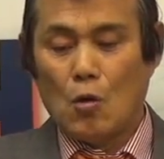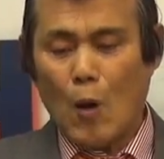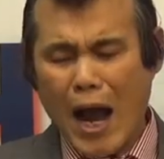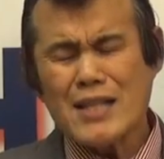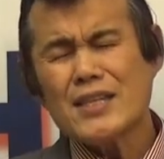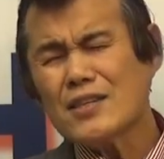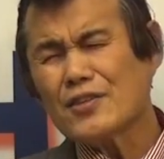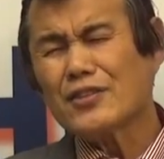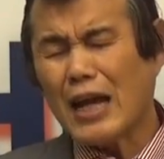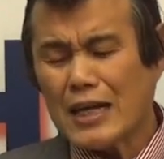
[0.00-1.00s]
While Jesus
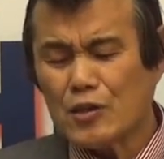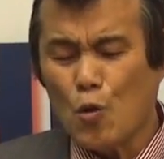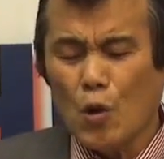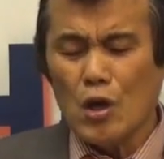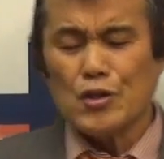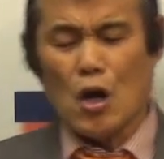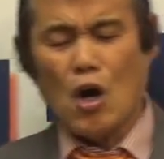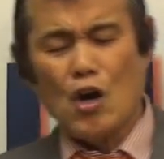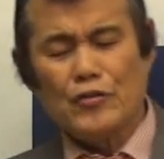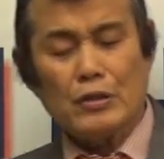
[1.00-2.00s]
Christ was
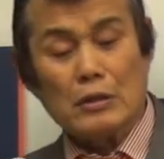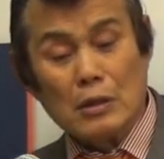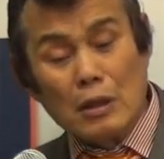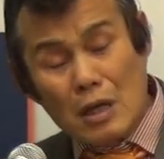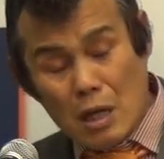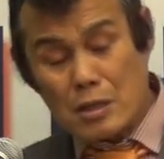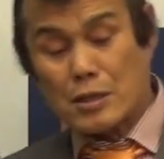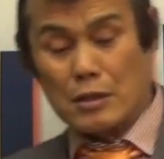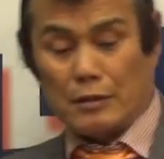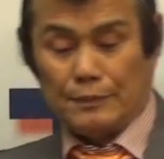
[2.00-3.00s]
on
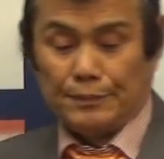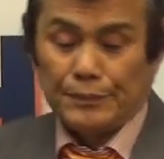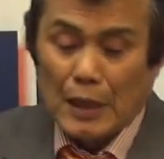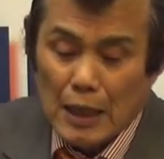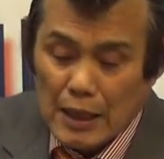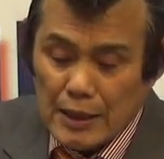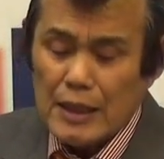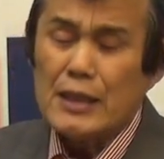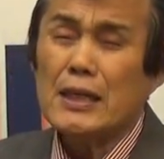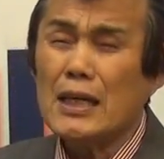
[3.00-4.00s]
earth,
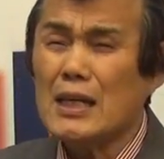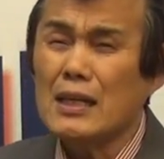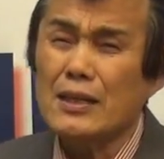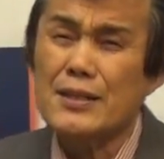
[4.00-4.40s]
he healed the